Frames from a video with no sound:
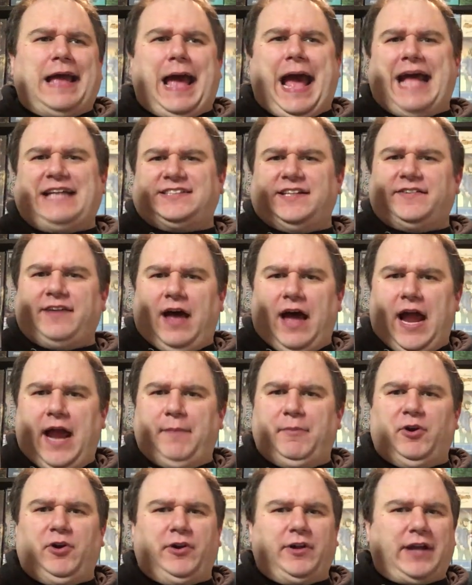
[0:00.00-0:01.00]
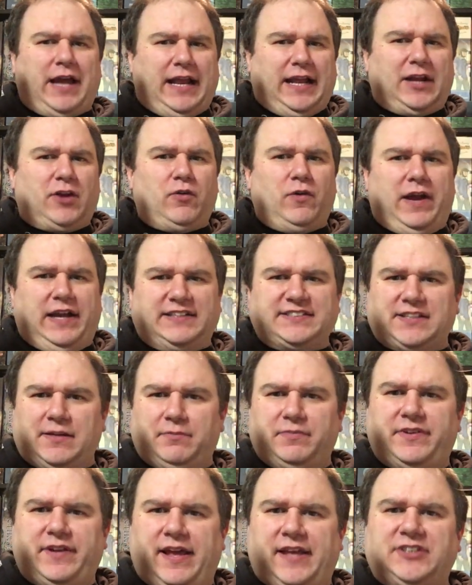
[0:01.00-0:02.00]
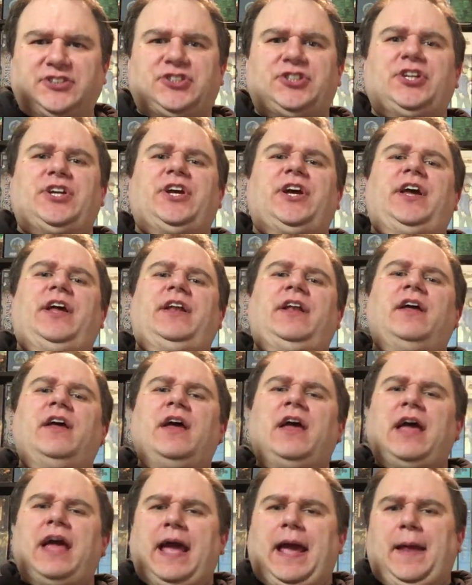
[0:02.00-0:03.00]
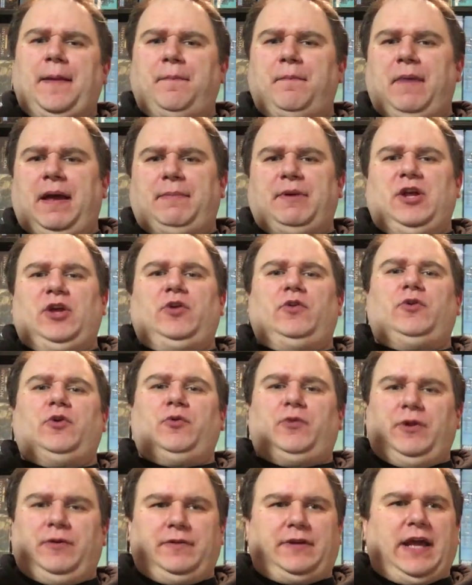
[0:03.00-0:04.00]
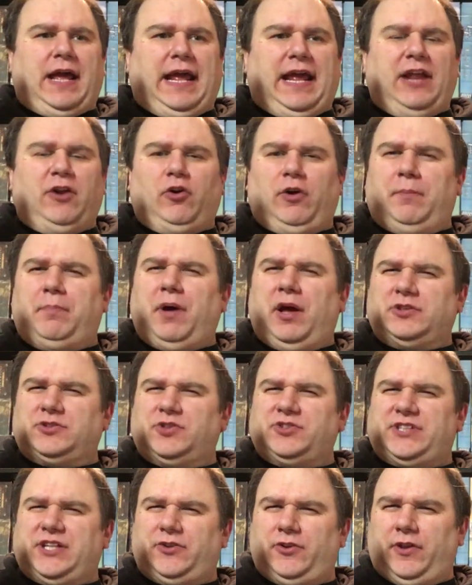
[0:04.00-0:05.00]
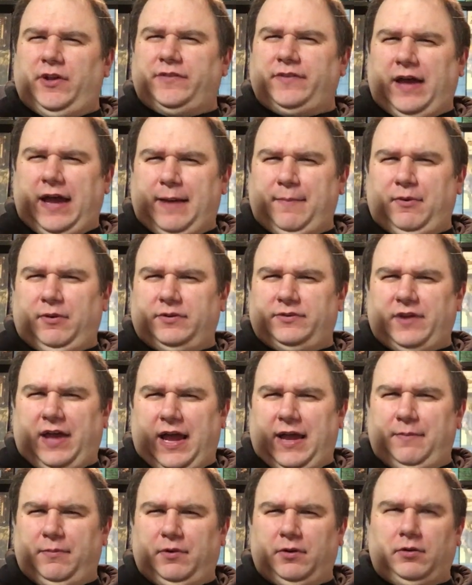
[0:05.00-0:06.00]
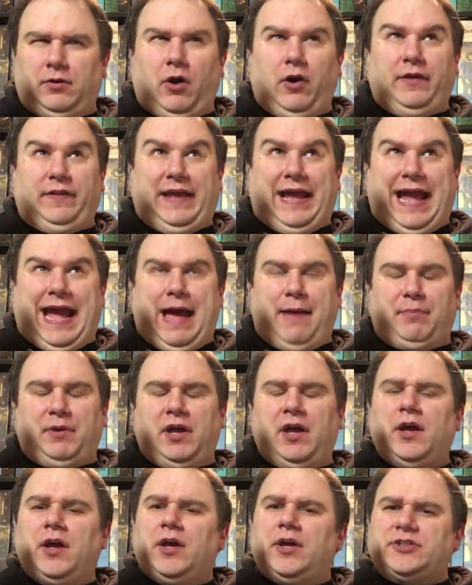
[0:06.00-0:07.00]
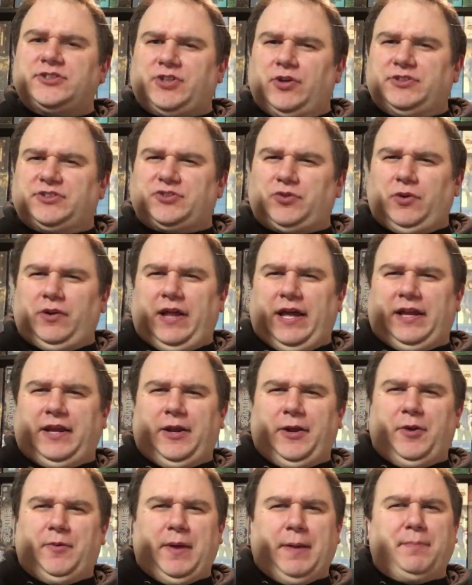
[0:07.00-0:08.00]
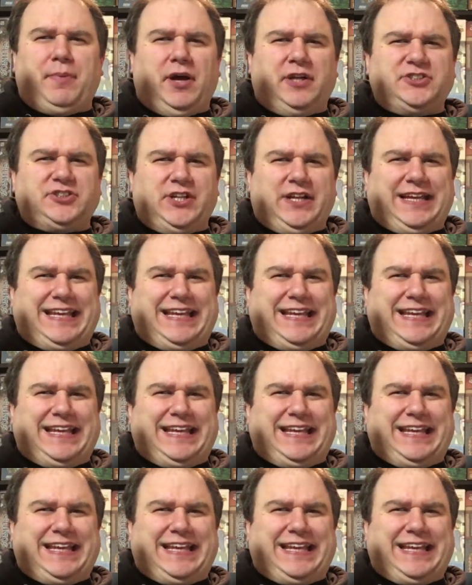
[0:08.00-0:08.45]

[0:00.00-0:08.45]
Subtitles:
adds a timer to kind of create some tension, and maybe you can kind of enter in puzzles into the timer or in the app. So it's sort of like you may punch